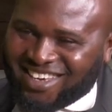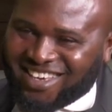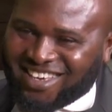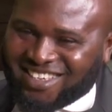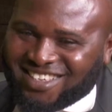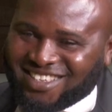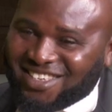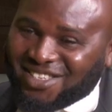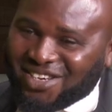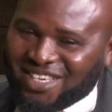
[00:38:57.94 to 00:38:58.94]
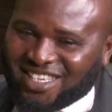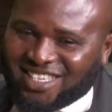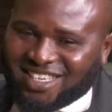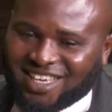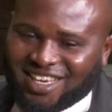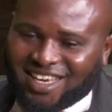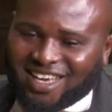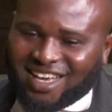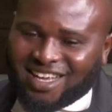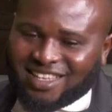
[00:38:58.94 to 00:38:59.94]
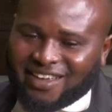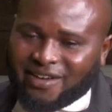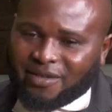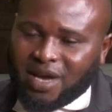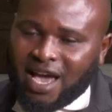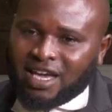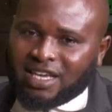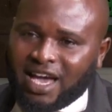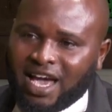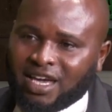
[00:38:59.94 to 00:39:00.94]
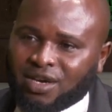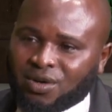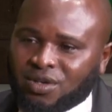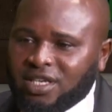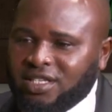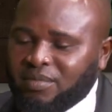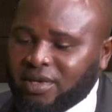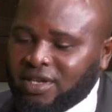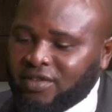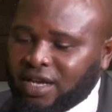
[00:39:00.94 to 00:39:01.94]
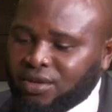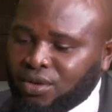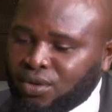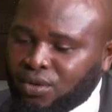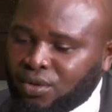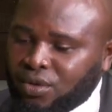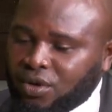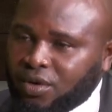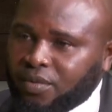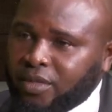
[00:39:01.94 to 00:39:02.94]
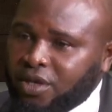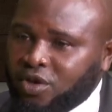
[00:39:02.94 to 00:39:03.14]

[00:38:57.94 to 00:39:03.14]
Yes, it is not easy. And I honestly believe that no medical